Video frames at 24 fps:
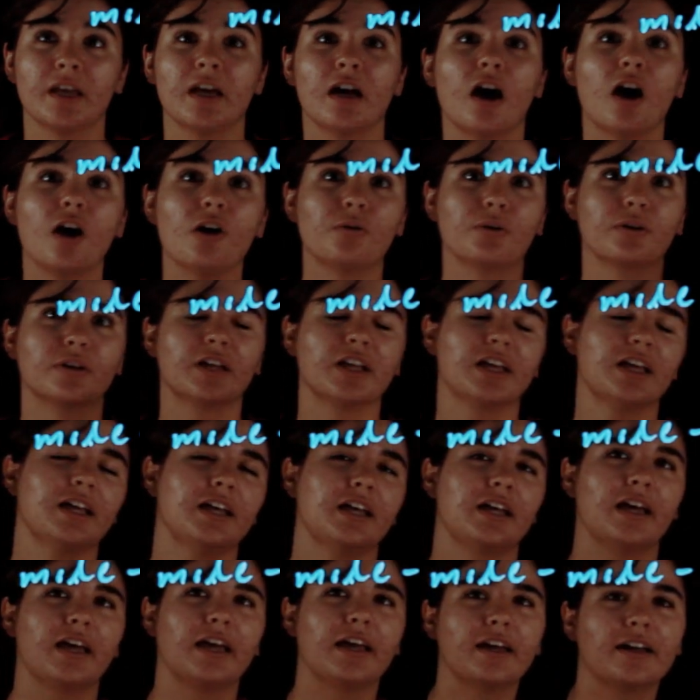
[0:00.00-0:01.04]
Oh,
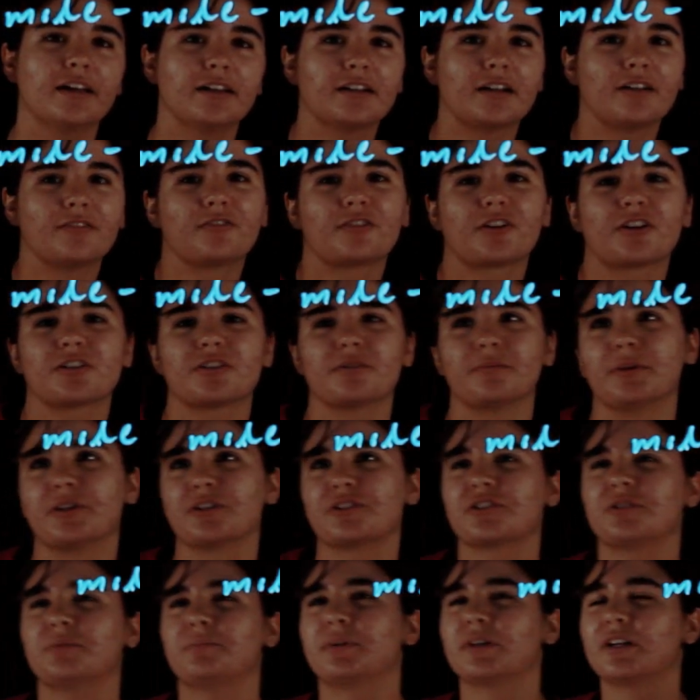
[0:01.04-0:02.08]
and I forgot to
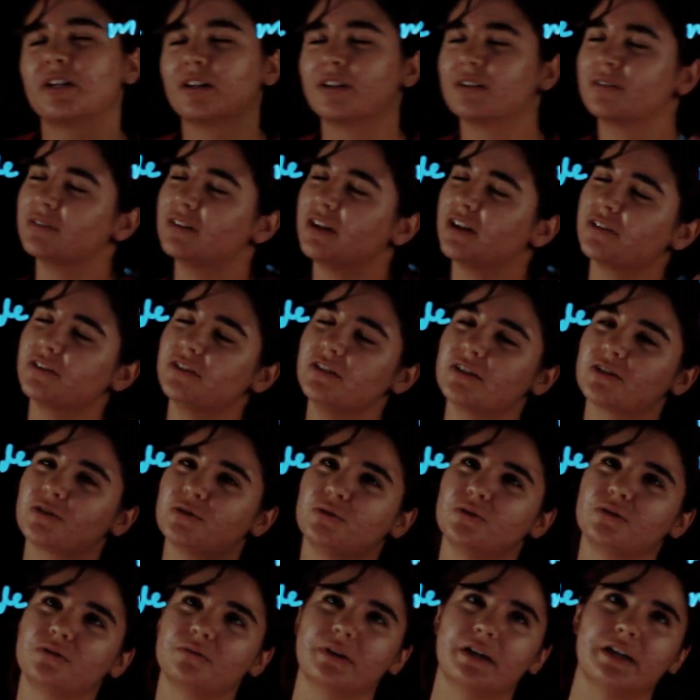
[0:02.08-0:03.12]
mention, but another
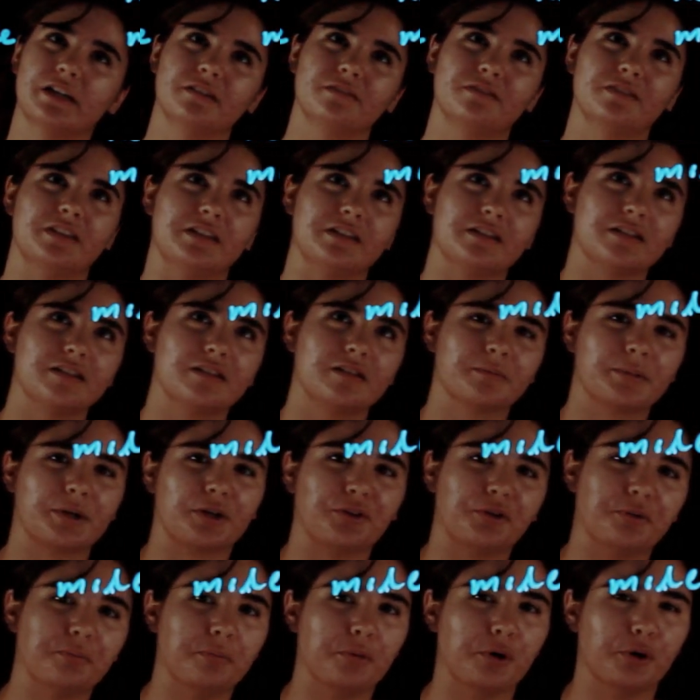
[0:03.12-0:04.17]
cool way of thinking about
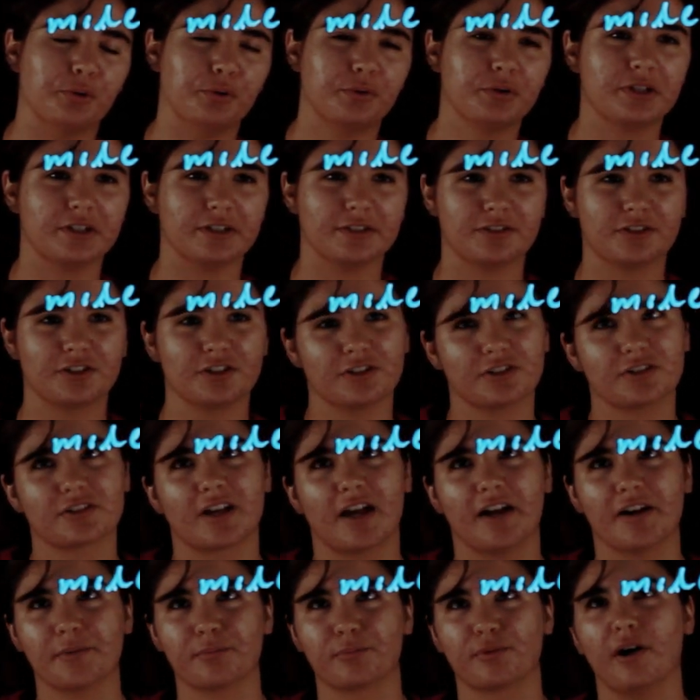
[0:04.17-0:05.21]
the mode is just
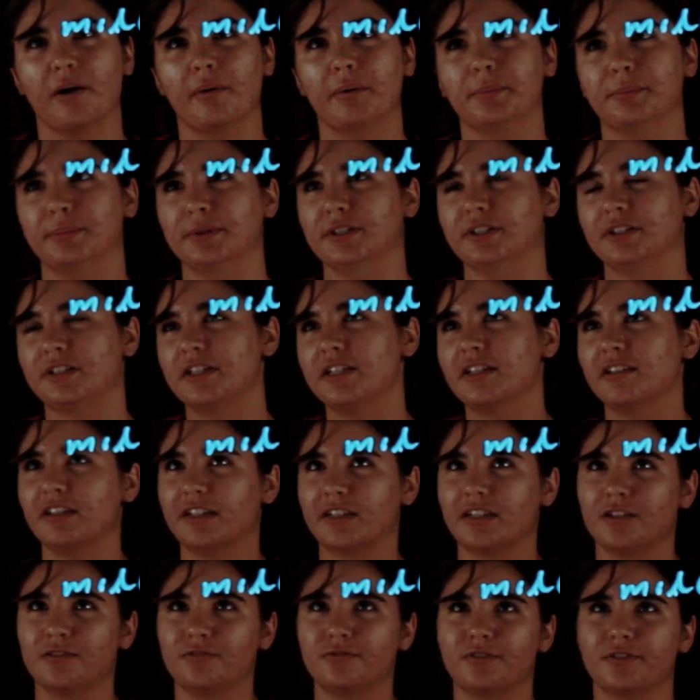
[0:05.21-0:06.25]
kind of probability.
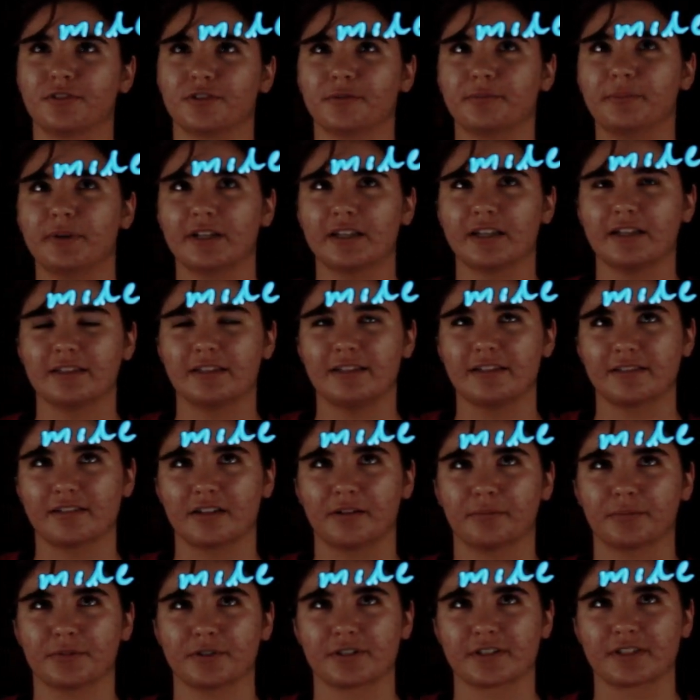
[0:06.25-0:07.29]
Like, if you're picking these
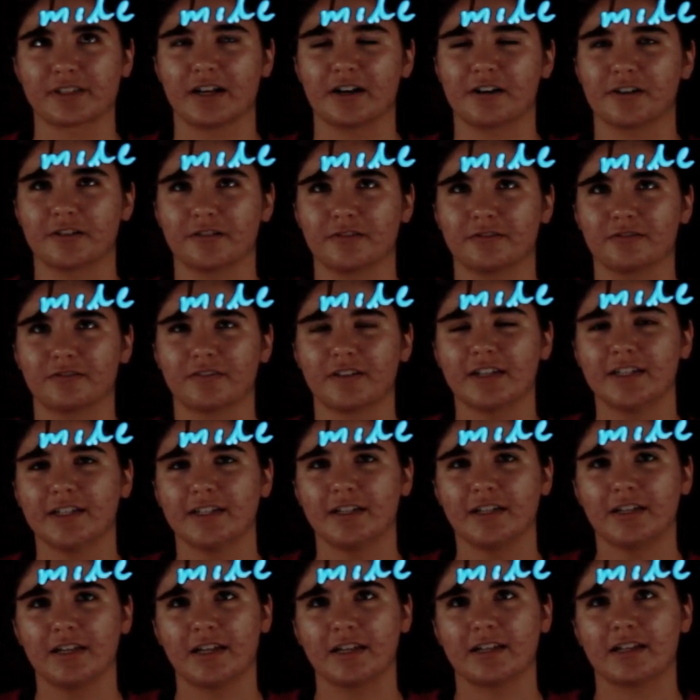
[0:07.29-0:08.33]
numbers out of
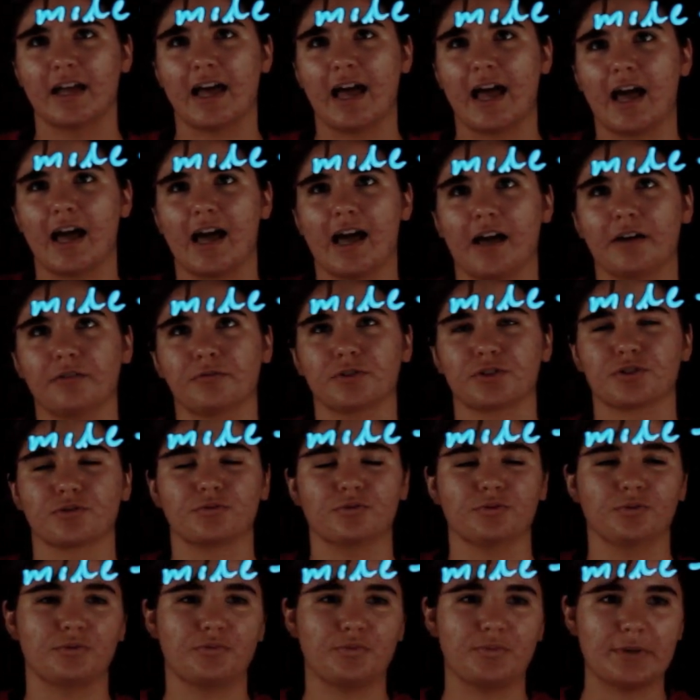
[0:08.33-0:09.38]
a hat, which
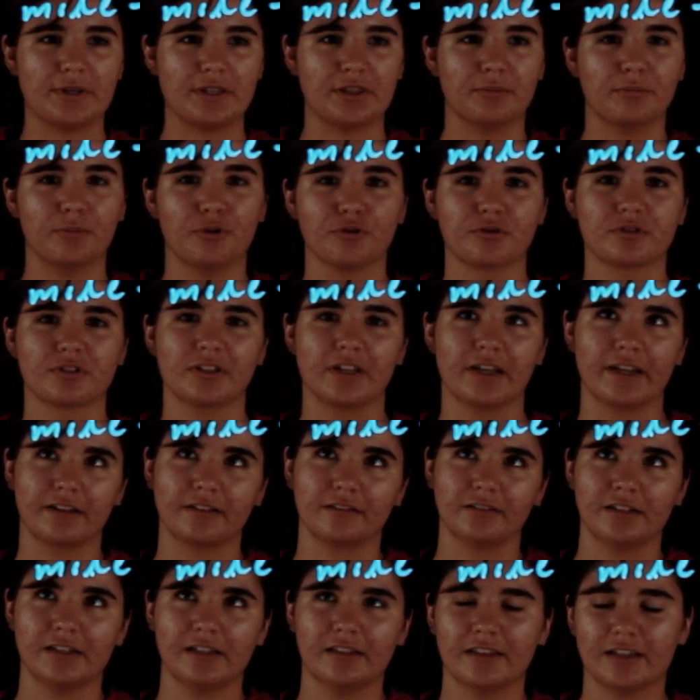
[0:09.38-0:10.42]
one would be the most
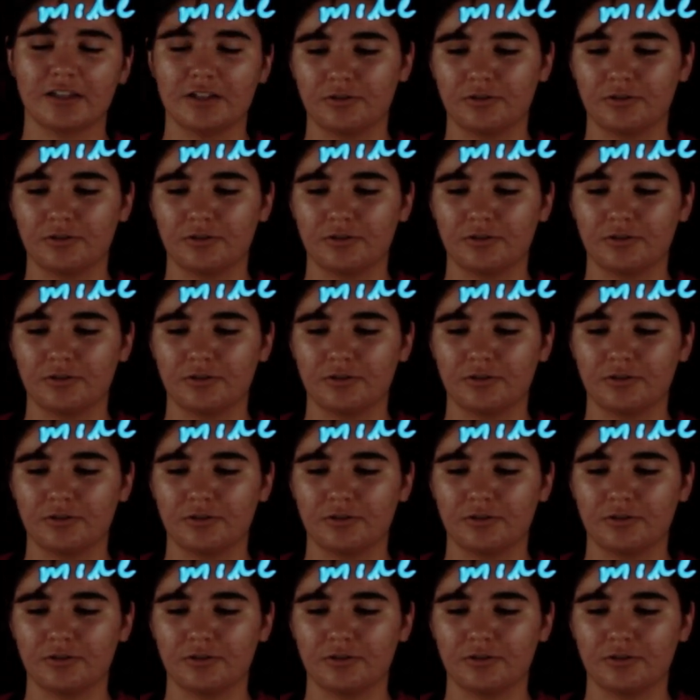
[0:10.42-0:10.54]
likely that